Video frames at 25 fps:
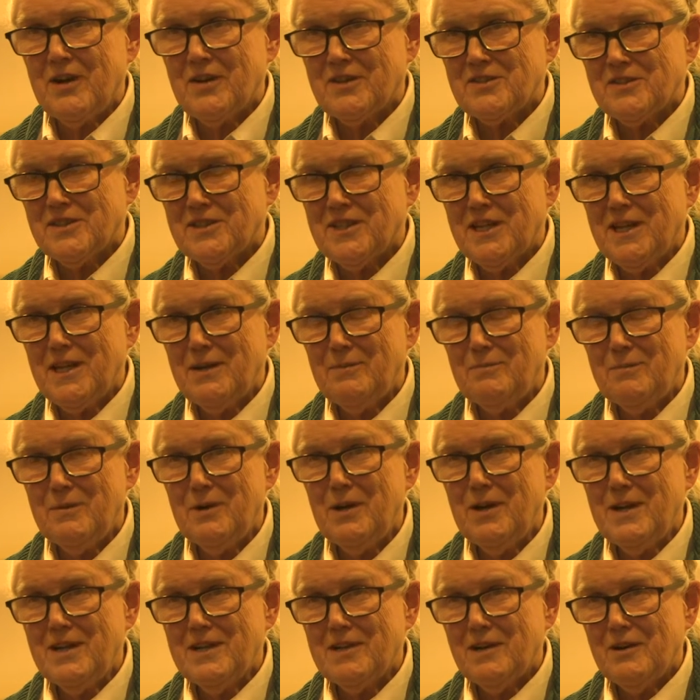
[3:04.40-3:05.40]
a
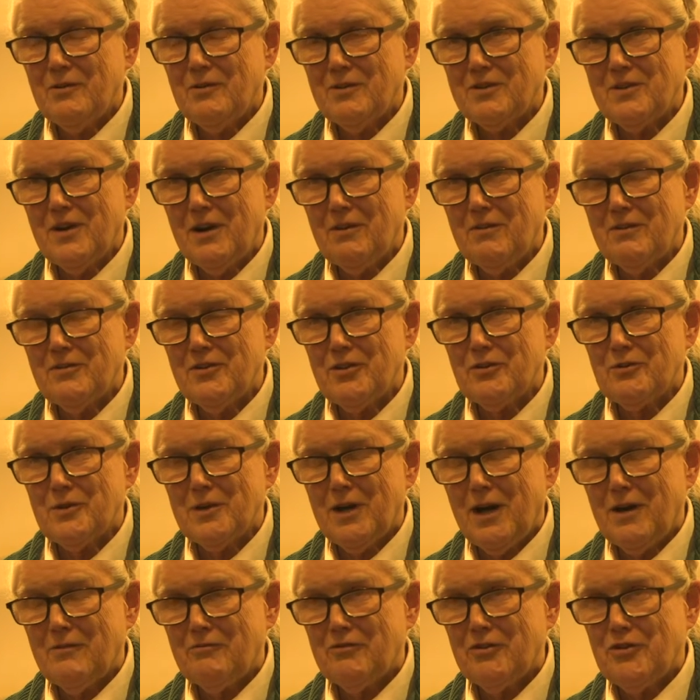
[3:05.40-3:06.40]
team
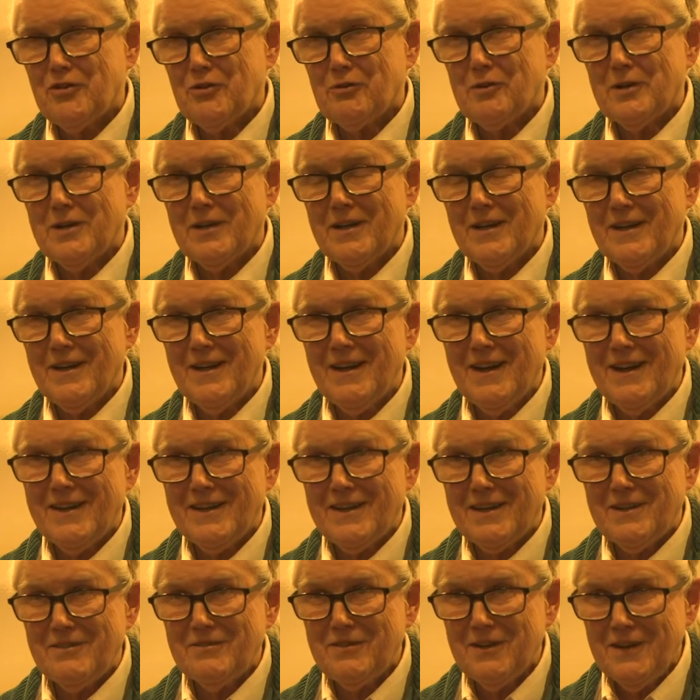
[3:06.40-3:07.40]
of 3,
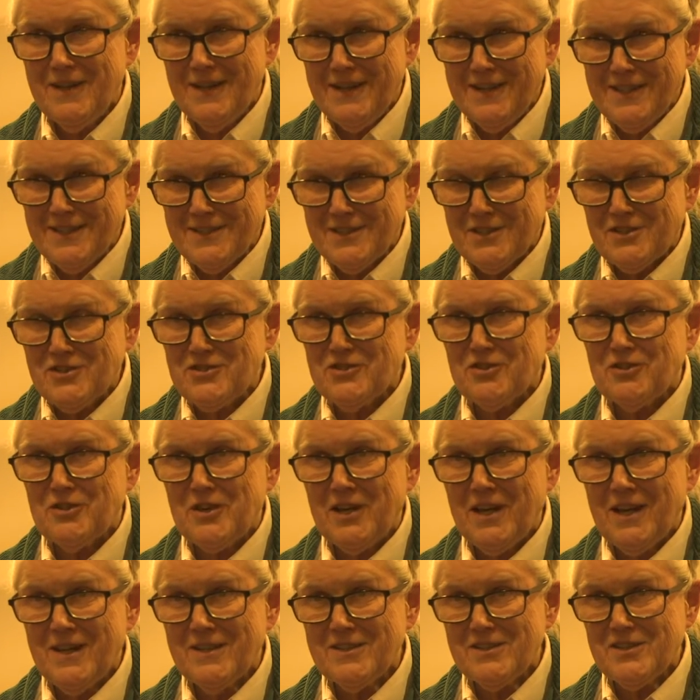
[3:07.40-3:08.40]
and if Sister
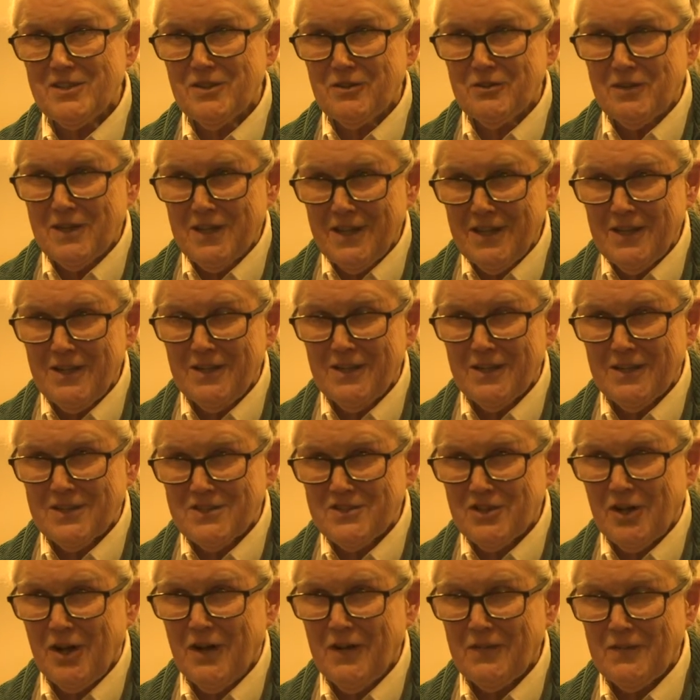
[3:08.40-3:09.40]
Nance O'Neill
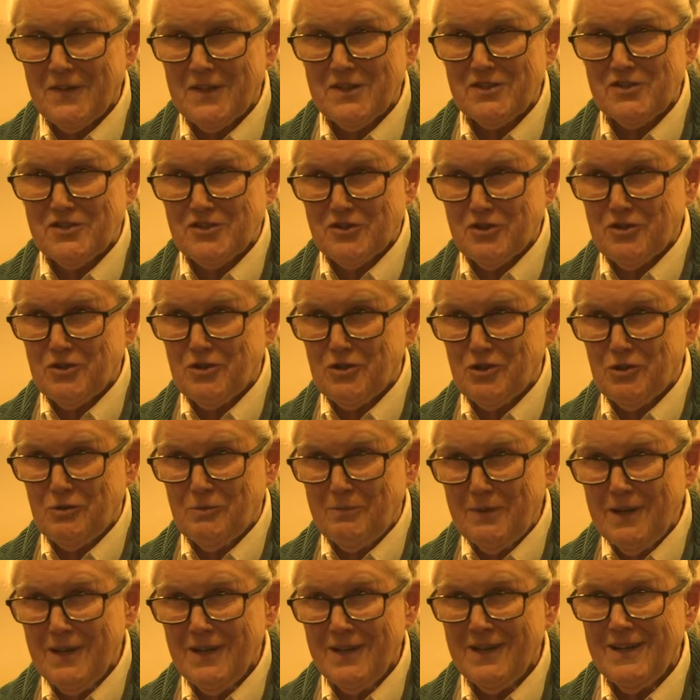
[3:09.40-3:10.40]
is on this
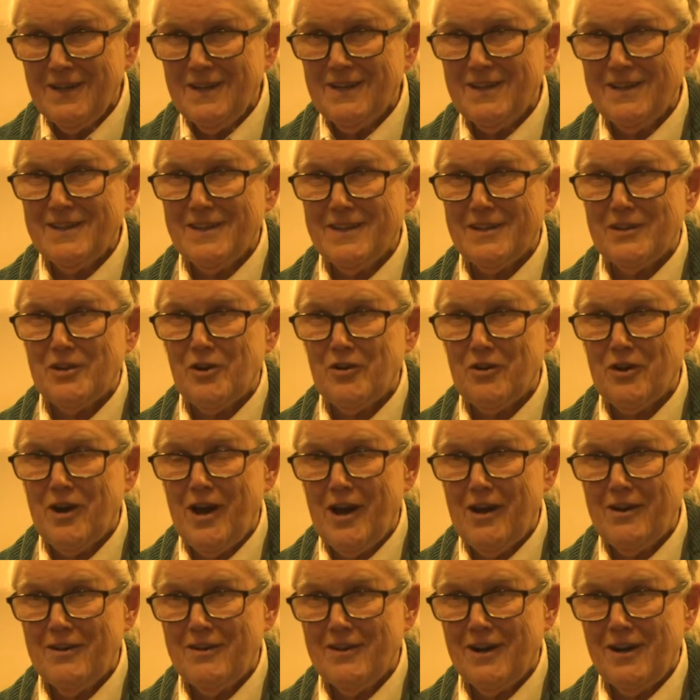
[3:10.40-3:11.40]
Zoom in
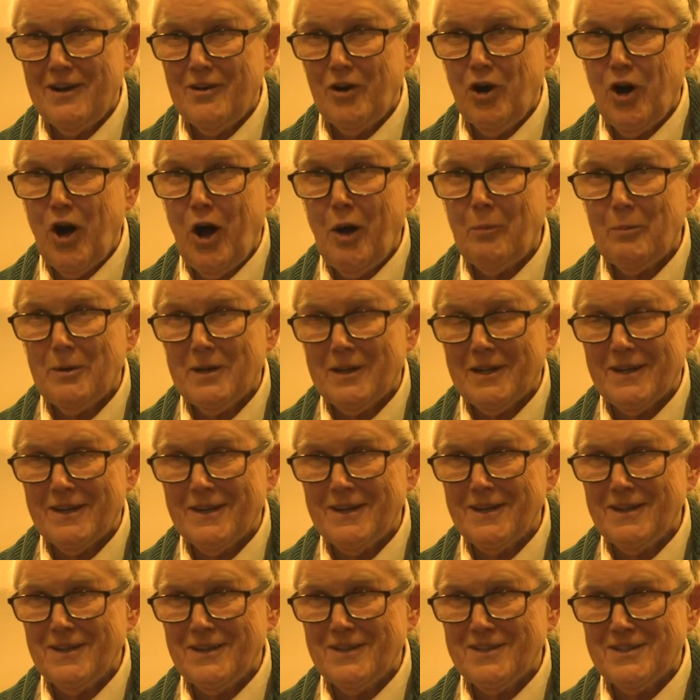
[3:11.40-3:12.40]

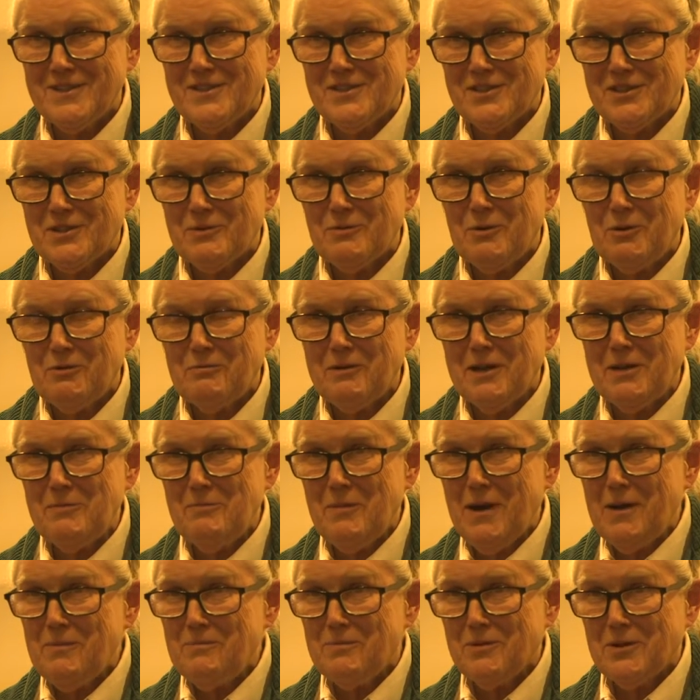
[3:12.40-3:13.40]
Albany, she will
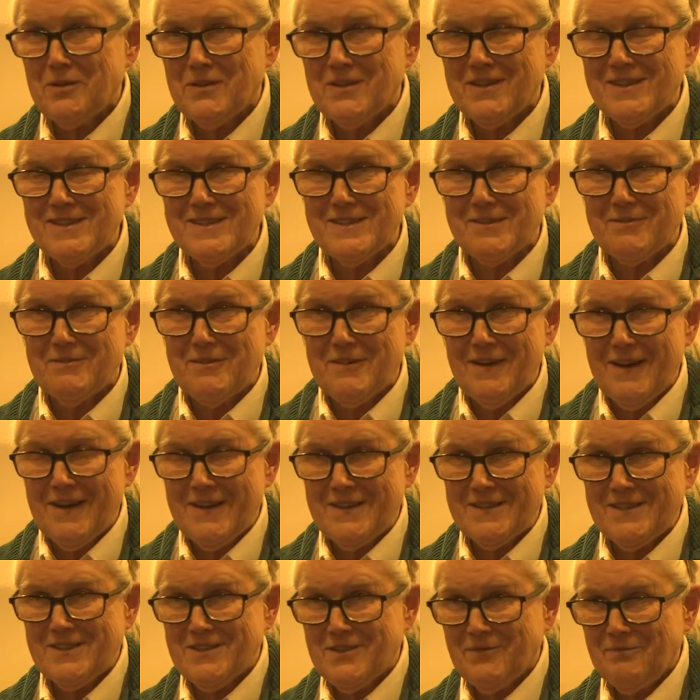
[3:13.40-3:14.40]
remember this
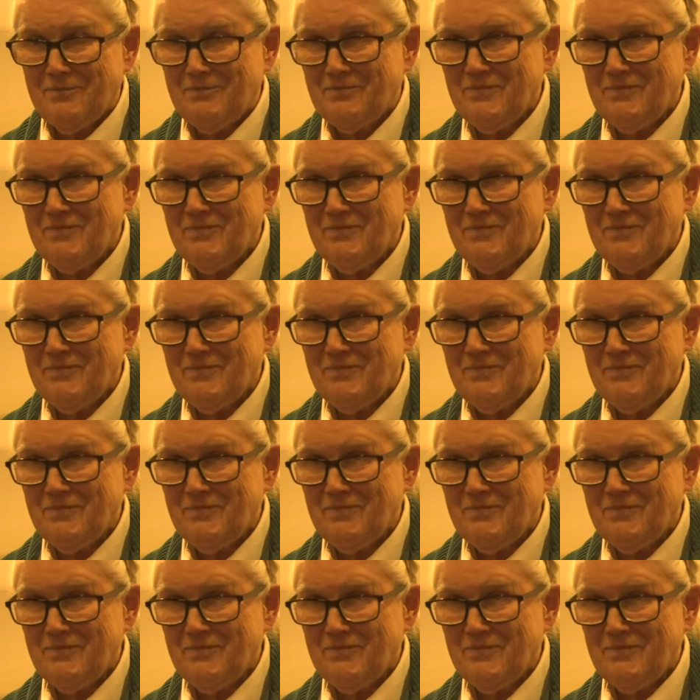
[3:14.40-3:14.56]
event.